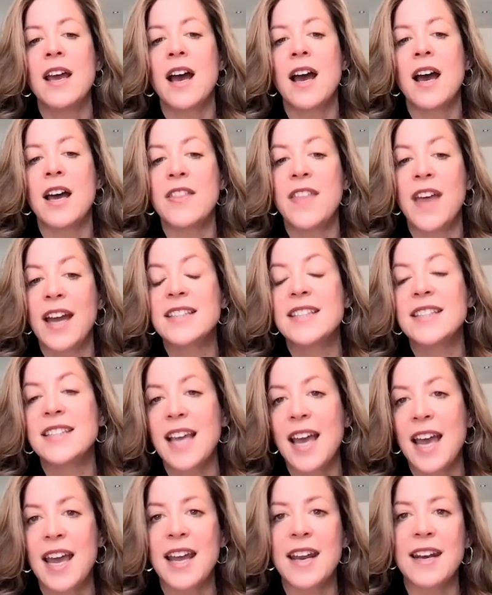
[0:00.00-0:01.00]
Uh, that
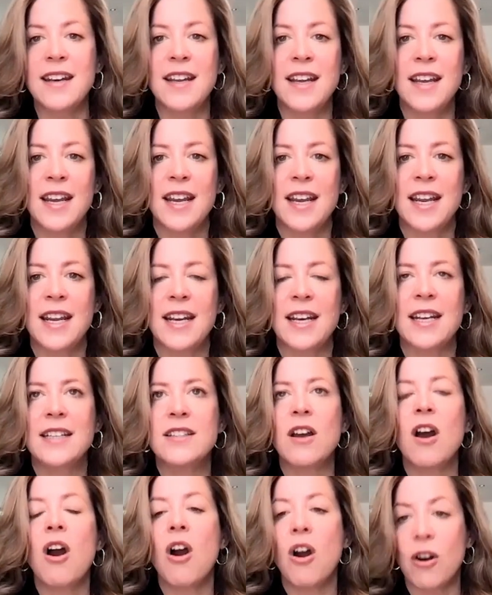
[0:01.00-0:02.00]
said, it
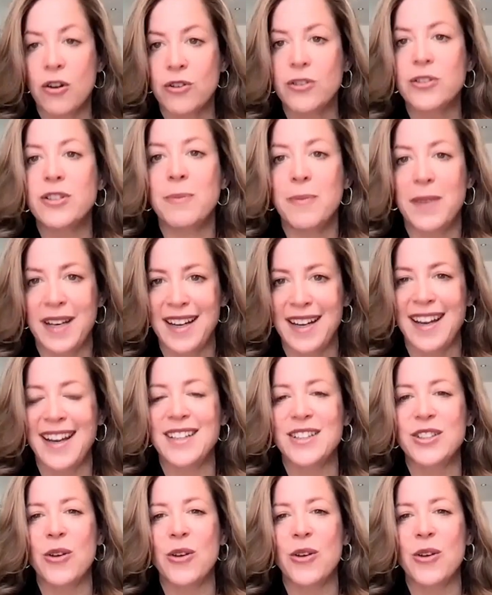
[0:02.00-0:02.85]
is harder to mitigate.